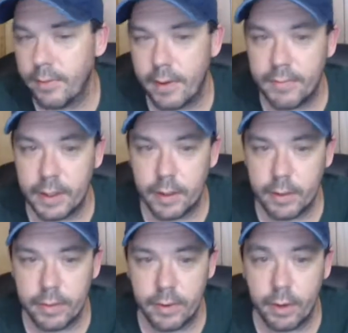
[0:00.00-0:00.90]
I
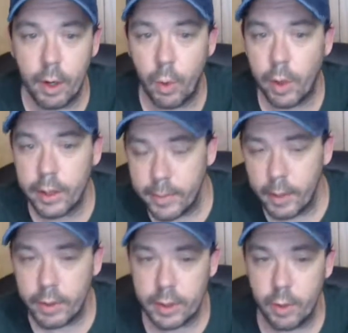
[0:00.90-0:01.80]
figure they're not worried
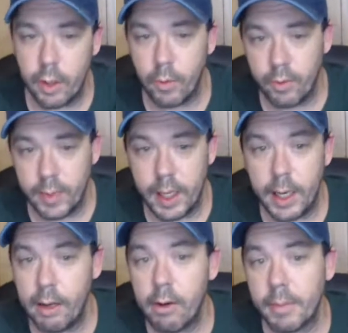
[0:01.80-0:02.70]
about what's going on with me
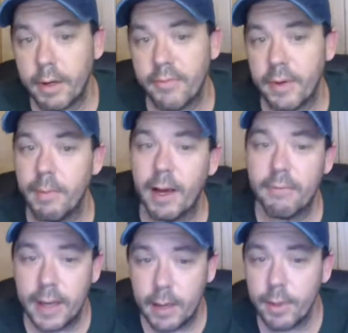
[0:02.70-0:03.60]
and how I'm going to feed my
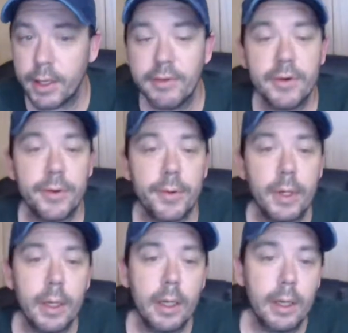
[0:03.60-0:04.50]
family. So
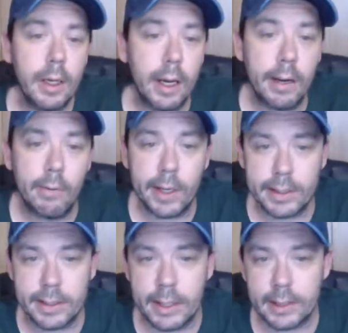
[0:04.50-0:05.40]
why
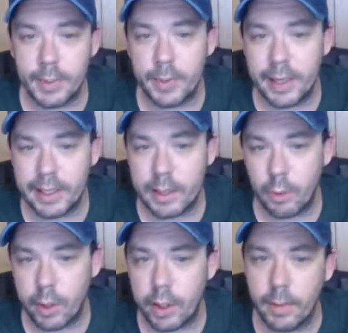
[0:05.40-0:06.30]
should I spend my time
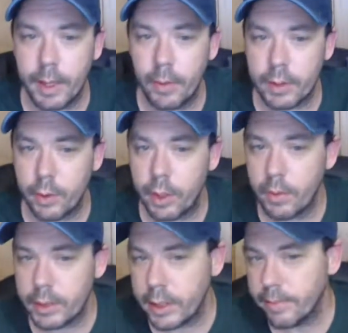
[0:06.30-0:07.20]
worrying about what's going on
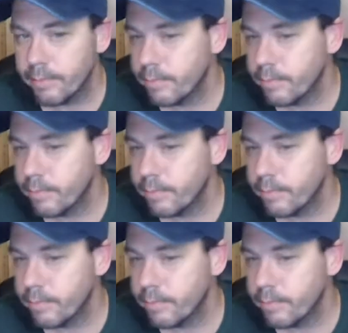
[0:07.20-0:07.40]
with them?